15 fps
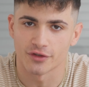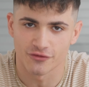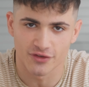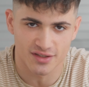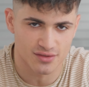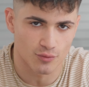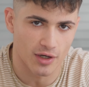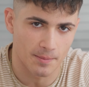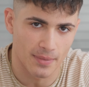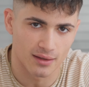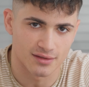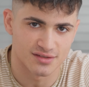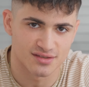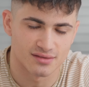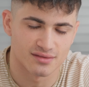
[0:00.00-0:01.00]
fix the white
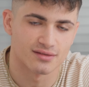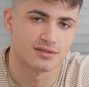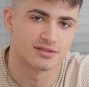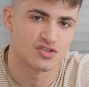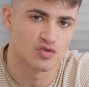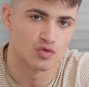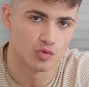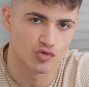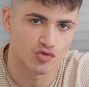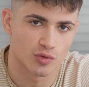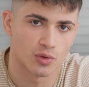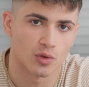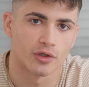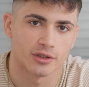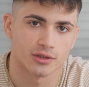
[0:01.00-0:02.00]
balance until it's
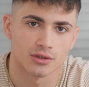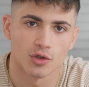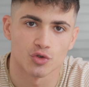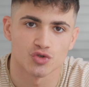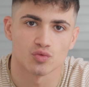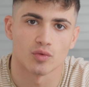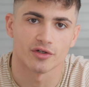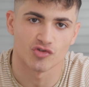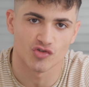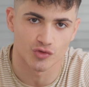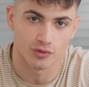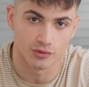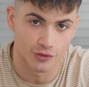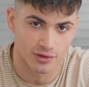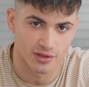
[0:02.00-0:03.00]
neutral or close to what it
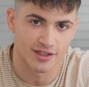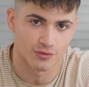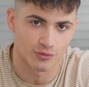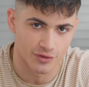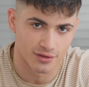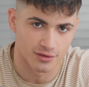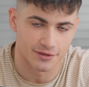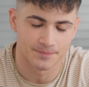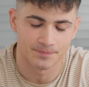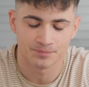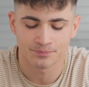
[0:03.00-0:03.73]
should look like really.